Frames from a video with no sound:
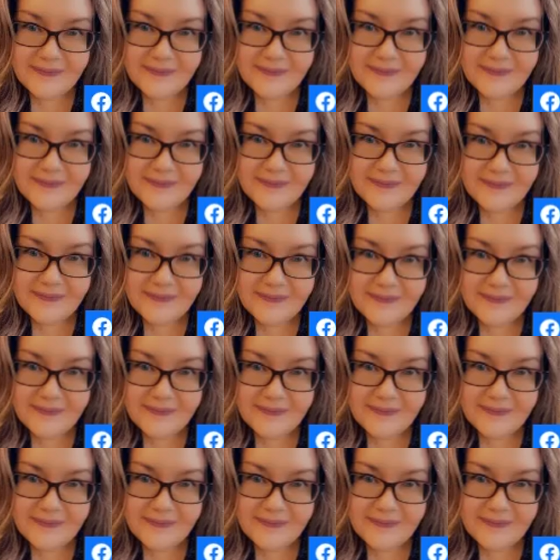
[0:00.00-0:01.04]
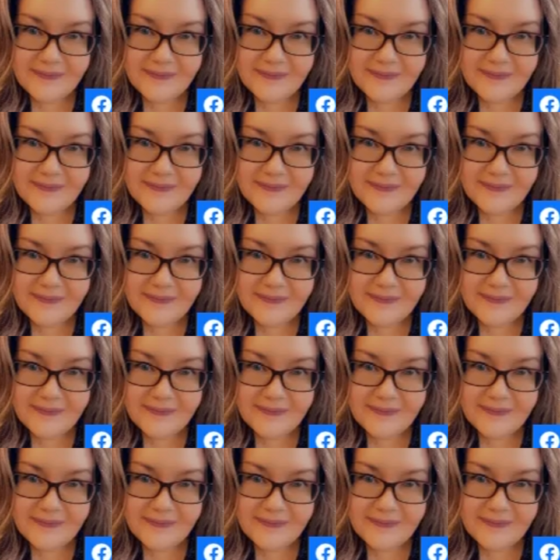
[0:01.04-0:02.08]

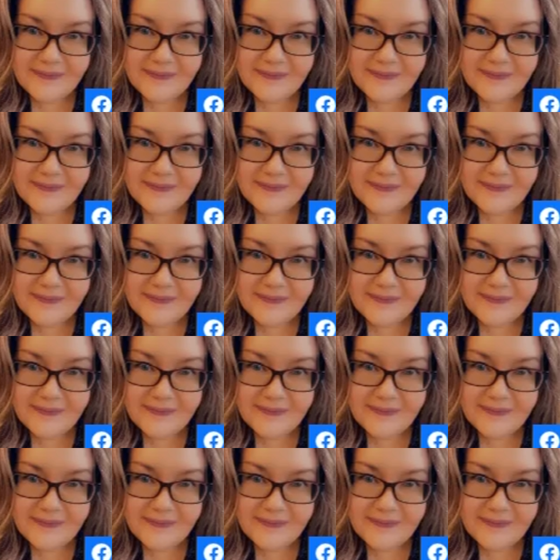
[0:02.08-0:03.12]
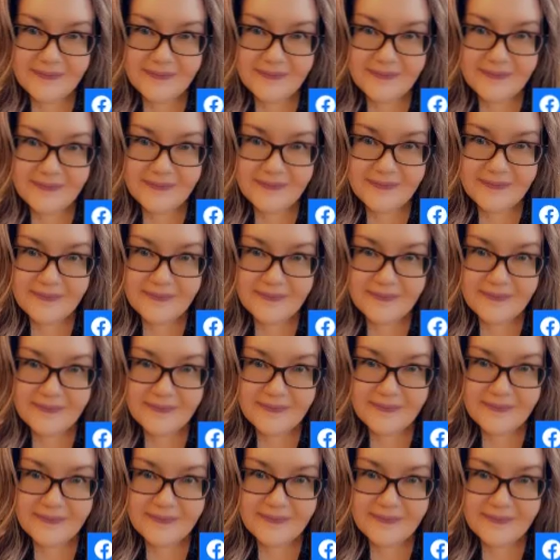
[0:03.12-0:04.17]

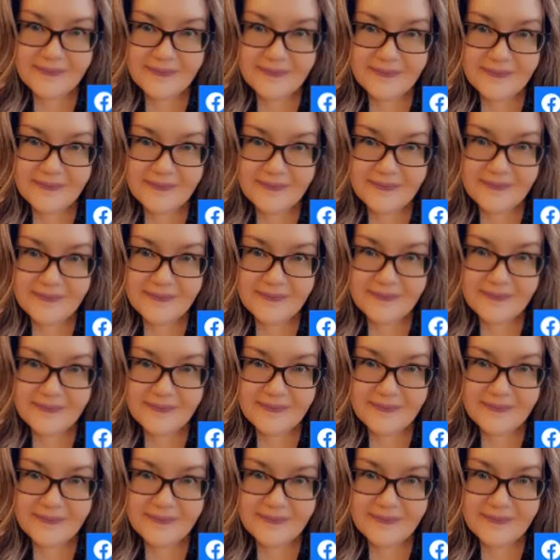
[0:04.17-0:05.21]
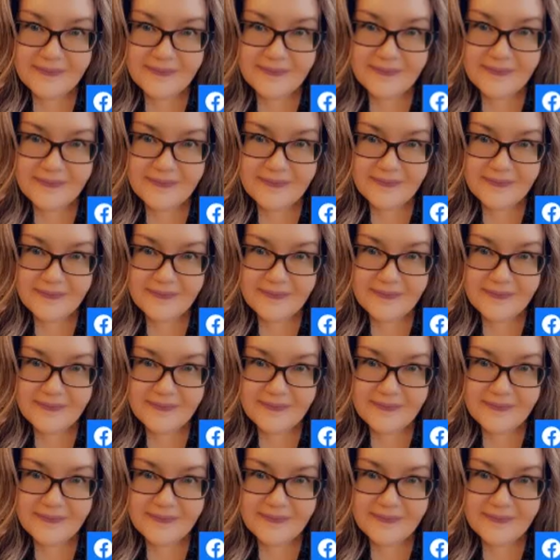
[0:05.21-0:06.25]

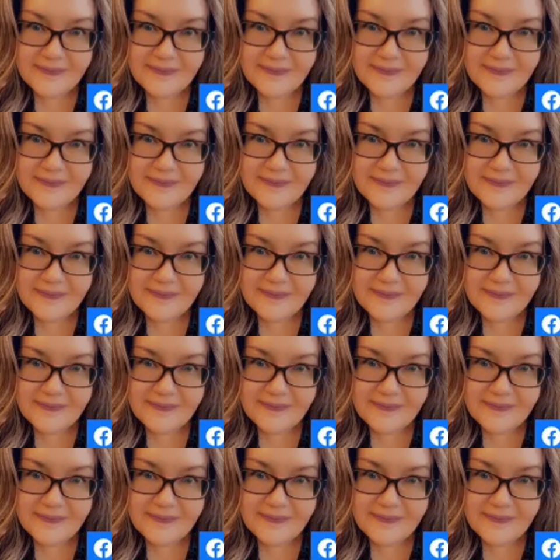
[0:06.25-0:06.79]
This person isn't speaking.